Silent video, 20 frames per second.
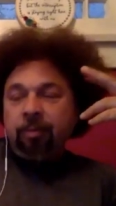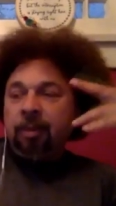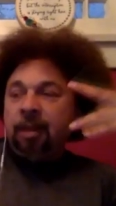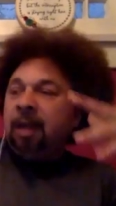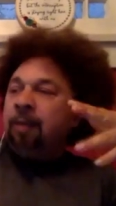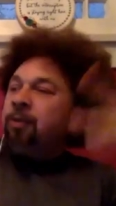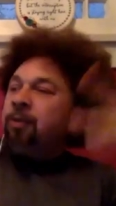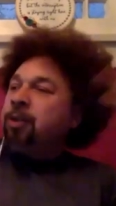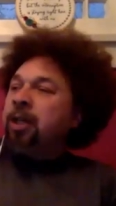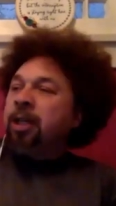
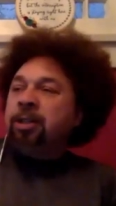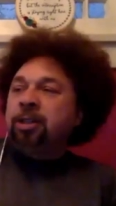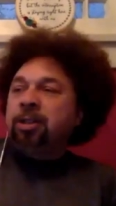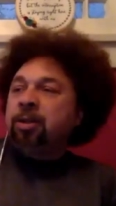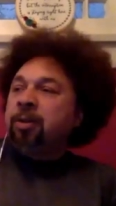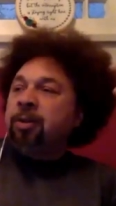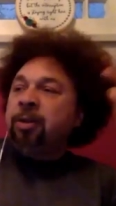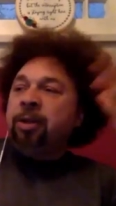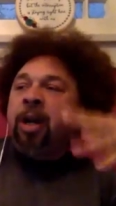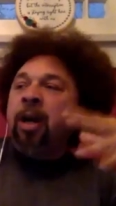have
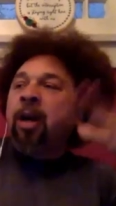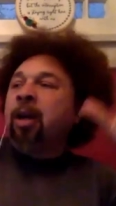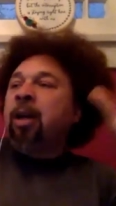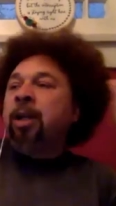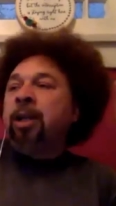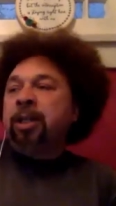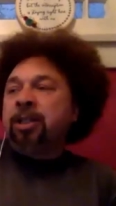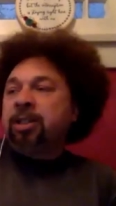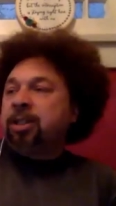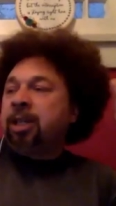just
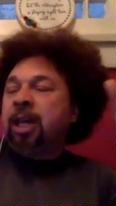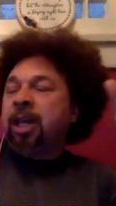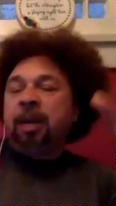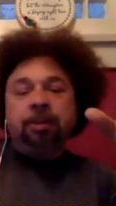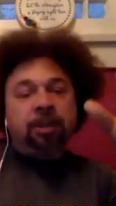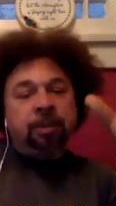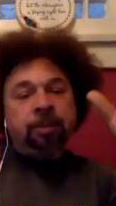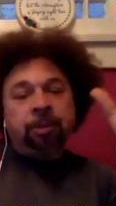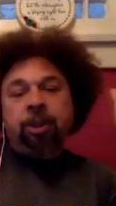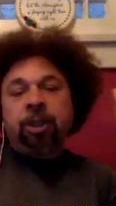narrowly escaped
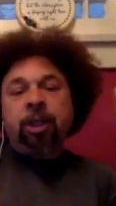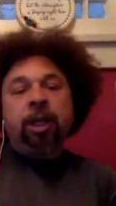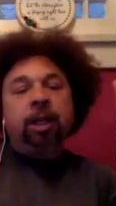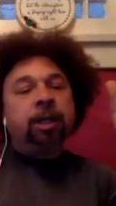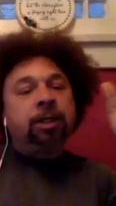some shit.